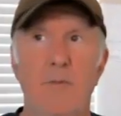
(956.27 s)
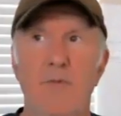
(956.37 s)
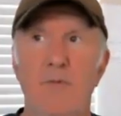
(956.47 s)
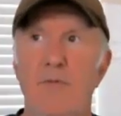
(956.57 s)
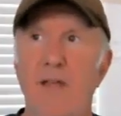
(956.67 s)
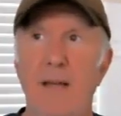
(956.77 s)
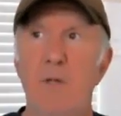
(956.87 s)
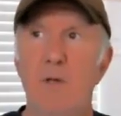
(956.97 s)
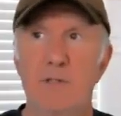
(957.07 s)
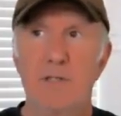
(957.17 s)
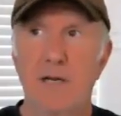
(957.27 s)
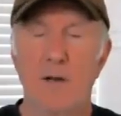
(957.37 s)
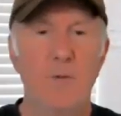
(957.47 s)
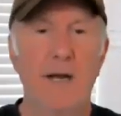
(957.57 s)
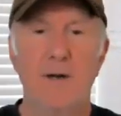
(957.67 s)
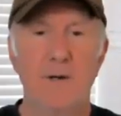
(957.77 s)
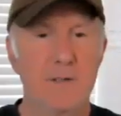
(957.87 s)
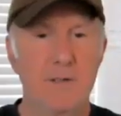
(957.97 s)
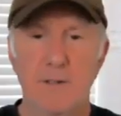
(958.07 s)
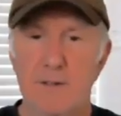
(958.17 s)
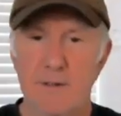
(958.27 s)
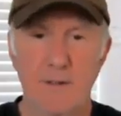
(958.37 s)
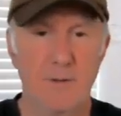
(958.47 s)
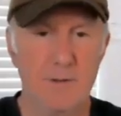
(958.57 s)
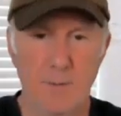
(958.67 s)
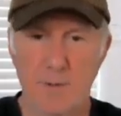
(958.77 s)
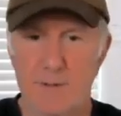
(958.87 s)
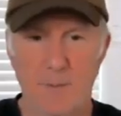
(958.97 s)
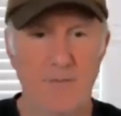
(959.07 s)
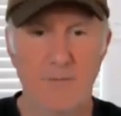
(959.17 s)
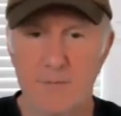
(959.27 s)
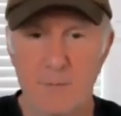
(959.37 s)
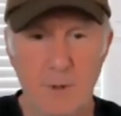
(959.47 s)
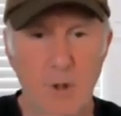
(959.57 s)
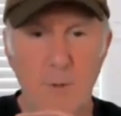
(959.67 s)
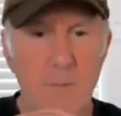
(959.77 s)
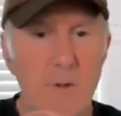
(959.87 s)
family music on records, you know, some Cuban